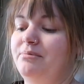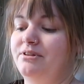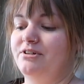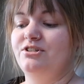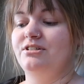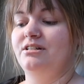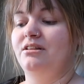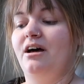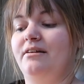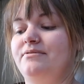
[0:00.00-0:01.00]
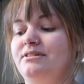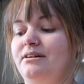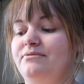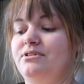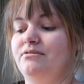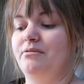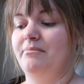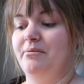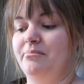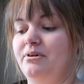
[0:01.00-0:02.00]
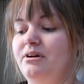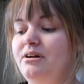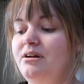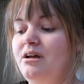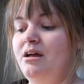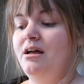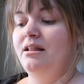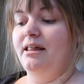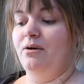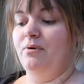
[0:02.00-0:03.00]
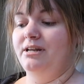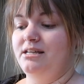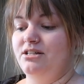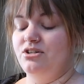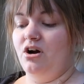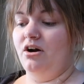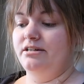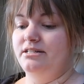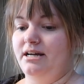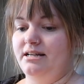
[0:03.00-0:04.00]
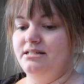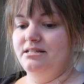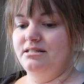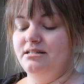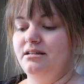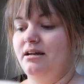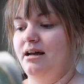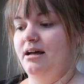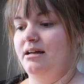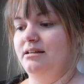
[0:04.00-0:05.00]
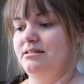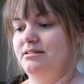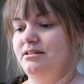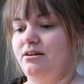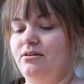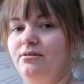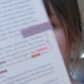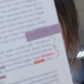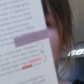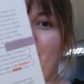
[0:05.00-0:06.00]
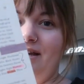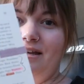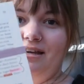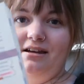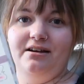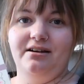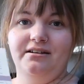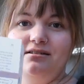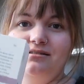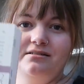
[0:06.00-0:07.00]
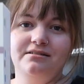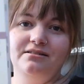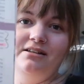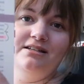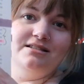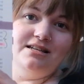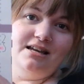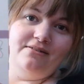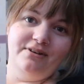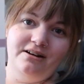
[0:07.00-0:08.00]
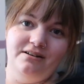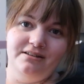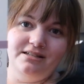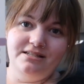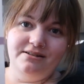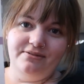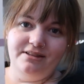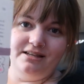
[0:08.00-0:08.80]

but there's just a lot of stuff to remember like what each card does. Uh, so right here, you can see I've got all these different